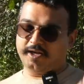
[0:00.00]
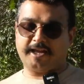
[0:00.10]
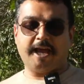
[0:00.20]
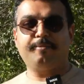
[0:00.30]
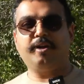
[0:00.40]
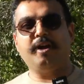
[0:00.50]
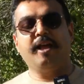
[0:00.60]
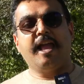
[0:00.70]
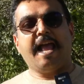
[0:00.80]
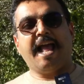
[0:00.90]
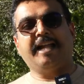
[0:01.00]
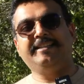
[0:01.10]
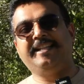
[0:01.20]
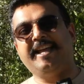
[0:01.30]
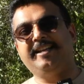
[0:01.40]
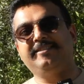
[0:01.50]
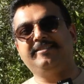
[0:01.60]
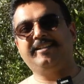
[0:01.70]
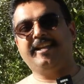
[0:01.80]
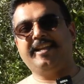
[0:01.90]
camera, and then
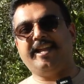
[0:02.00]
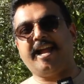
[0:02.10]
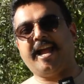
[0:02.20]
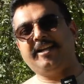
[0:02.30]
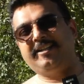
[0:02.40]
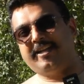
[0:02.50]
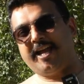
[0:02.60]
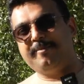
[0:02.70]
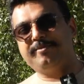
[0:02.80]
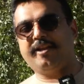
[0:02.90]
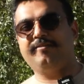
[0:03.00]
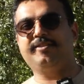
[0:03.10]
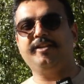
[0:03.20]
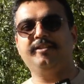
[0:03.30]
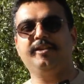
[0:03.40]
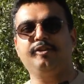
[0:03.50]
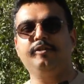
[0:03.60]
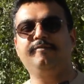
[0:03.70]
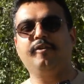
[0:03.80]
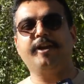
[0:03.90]
at times I have seen that
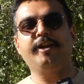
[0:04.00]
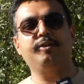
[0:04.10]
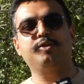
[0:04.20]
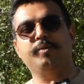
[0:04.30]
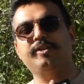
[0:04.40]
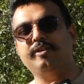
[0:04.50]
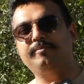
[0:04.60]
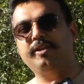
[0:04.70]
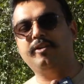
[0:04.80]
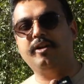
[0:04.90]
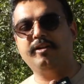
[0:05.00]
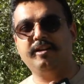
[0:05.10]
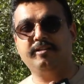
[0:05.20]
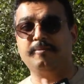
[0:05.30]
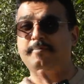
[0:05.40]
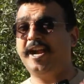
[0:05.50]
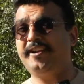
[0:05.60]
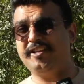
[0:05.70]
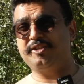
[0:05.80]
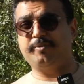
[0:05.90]
you'll forget to switch something on. The
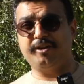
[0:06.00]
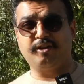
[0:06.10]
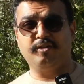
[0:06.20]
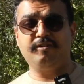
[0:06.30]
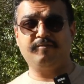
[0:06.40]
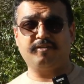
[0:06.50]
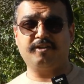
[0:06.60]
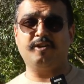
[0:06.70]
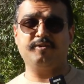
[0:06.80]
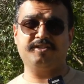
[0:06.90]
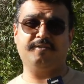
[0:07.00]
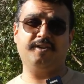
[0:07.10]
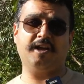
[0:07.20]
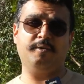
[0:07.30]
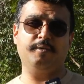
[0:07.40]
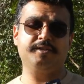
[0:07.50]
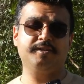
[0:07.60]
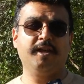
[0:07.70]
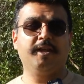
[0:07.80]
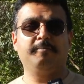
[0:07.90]
battery is pretty good for around 7 hours,
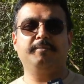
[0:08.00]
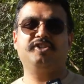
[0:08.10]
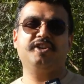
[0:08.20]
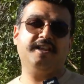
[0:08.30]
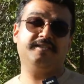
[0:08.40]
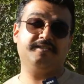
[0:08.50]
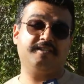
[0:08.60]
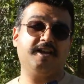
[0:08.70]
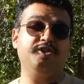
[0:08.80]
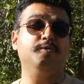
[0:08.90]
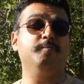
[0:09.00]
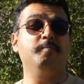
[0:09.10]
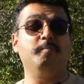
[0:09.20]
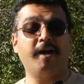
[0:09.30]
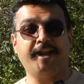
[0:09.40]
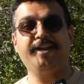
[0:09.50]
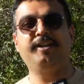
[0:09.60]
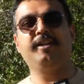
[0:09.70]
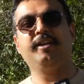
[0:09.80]
but chances are you might